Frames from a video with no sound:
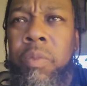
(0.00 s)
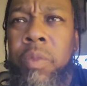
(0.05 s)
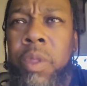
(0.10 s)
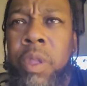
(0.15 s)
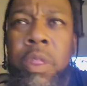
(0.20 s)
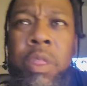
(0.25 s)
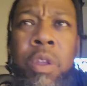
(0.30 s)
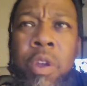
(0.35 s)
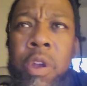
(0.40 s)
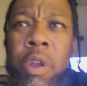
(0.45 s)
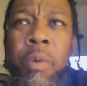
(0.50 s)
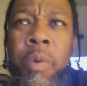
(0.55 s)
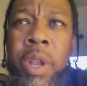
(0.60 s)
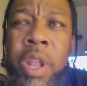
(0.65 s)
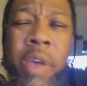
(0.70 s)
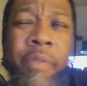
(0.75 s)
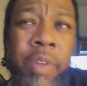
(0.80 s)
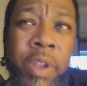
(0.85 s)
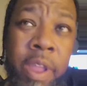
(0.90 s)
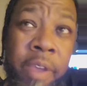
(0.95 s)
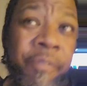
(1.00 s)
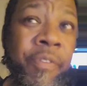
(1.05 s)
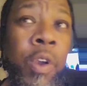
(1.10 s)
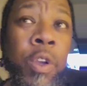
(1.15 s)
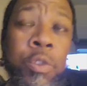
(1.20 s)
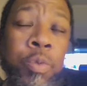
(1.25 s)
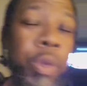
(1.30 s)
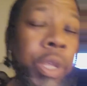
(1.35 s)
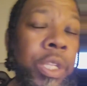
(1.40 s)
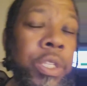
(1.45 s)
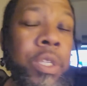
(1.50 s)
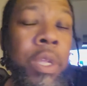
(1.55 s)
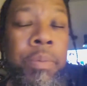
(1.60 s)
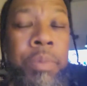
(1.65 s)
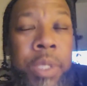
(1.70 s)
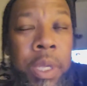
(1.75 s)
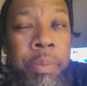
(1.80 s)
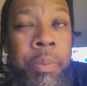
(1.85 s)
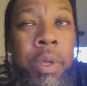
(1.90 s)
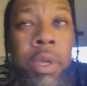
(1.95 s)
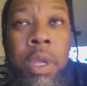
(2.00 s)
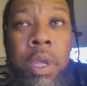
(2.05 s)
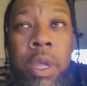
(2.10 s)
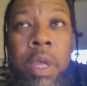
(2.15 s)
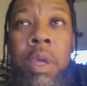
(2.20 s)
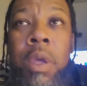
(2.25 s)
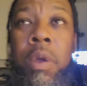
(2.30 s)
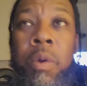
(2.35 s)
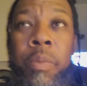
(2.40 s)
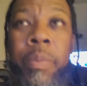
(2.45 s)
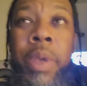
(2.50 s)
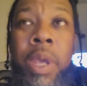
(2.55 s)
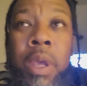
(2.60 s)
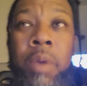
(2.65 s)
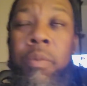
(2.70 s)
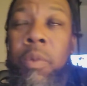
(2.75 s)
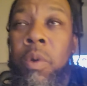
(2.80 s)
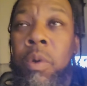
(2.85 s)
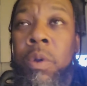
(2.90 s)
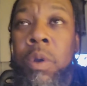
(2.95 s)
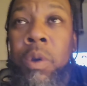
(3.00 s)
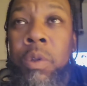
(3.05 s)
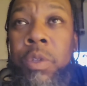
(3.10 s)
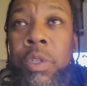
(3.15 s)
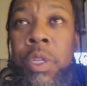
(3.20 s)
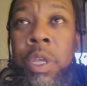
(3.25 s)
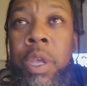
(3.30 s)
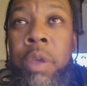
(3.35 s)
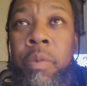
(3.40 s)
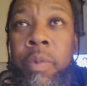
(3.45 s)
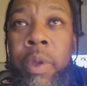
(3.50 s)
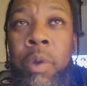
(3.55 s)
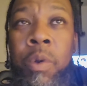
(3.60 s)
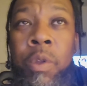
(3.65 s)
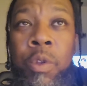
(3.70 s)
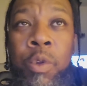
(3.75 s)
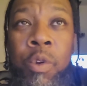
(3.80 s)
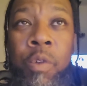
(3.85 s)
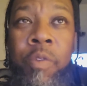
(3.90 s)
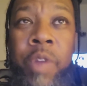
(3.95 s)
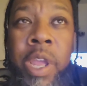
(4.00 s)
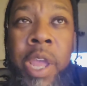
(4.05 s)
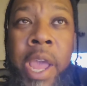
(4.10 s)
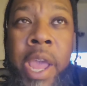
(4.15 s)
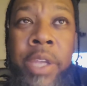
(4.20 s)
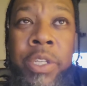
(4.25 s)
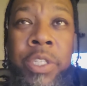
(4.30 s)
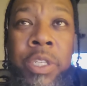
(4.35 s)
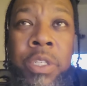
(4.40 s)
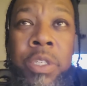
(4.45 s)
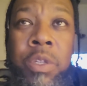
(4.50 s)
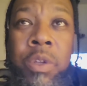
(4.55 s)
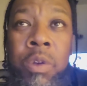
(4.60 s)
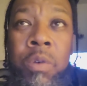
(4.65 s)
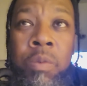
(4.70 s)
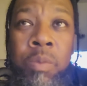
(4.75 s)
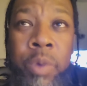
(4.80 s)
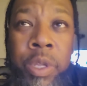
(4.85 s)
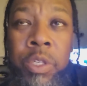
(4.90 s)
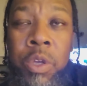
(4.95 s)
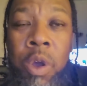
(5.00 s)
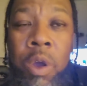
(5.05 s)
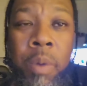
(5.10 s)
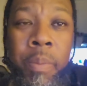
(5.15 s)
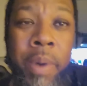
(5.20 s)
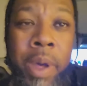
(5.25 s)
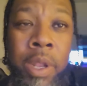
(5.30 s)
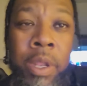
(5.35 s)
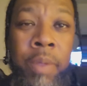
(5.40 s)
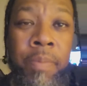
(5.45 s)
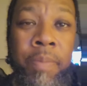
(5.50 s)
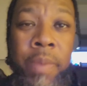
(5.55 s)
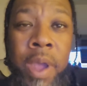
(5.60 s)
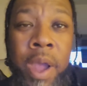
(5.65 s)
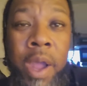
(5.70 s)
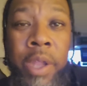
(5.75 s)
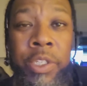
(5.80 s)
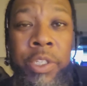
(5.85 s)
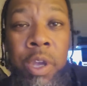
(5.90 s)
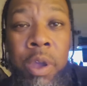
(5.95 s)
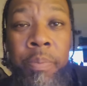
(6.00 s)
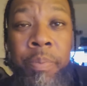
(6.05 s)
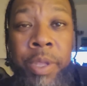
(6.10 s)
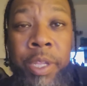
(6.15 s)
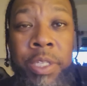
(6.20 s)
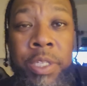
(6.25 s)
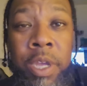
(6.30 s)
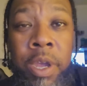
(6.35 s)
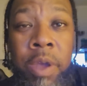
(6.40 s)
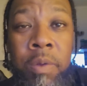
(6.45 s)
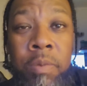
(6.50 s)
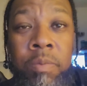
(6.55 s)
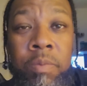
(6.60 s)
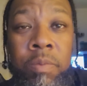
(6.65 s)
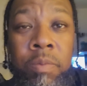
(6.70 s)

the third, whatever, that first week of September. Me and him gonna go see it. We're gonna do a reaction, so we'll talk about it. All right, y'all, peace out.